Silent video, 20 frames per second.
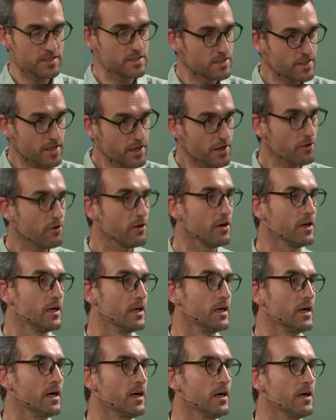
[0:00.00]
is there.
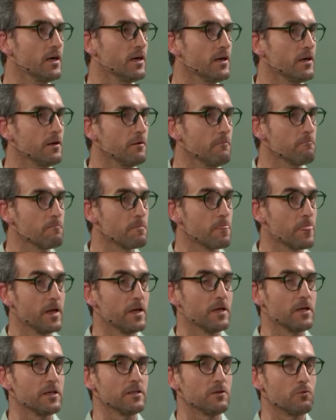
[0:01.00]
Um,
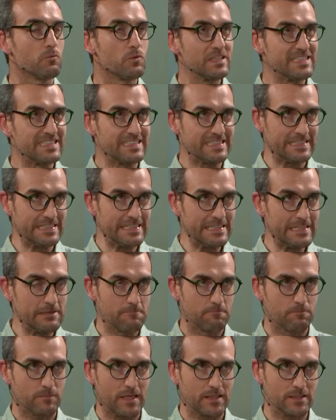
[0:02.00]
we see,
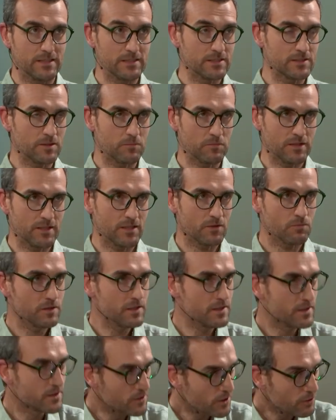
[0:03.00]
and this is something that we
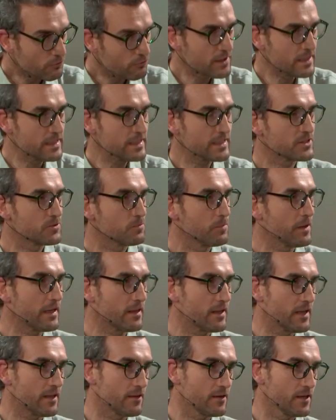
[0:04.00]
did not really expect,
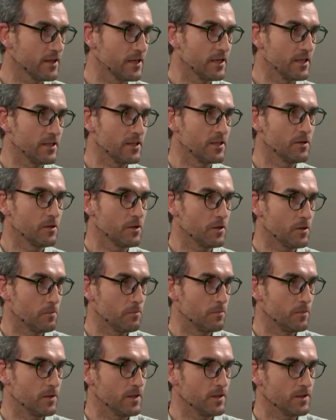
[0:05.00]
that the,
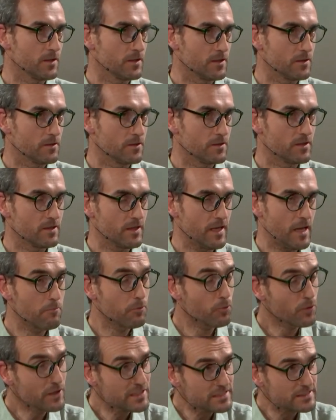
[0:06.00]
the, the
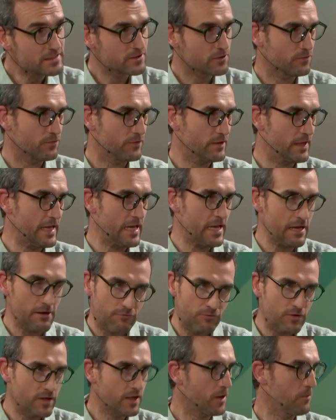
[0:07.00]
employees of
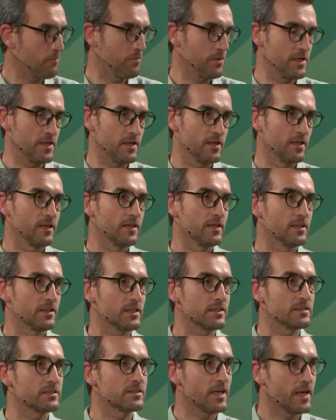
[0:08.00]
every company
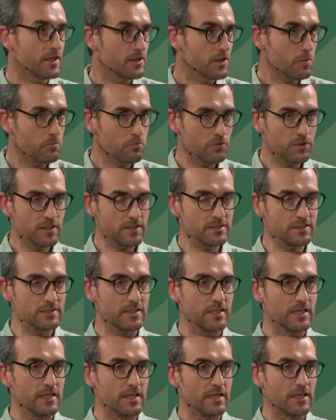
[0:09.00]
that signed up with us
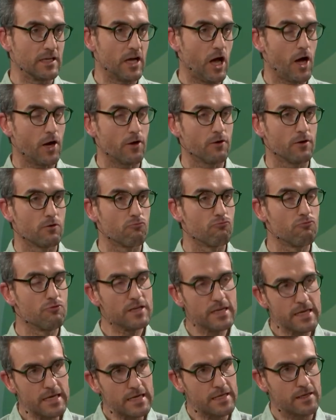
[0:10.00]
are
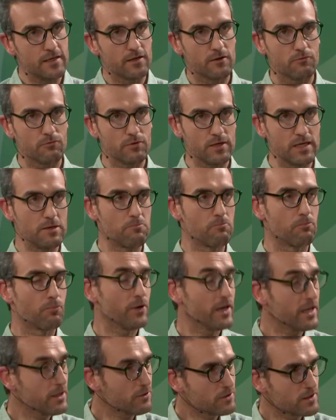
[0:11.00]
really, really
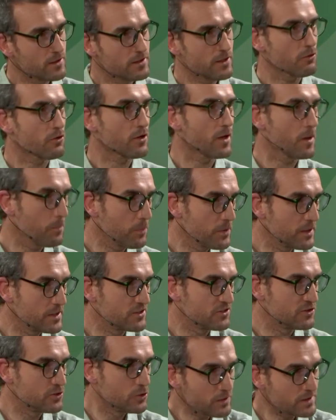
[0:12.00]
proud that their company
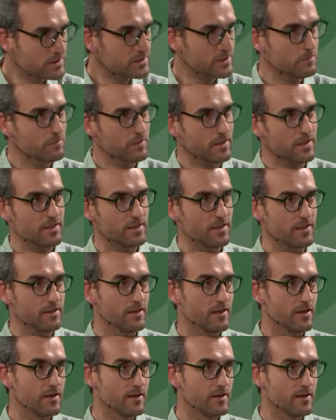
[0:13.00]
is doing something like that.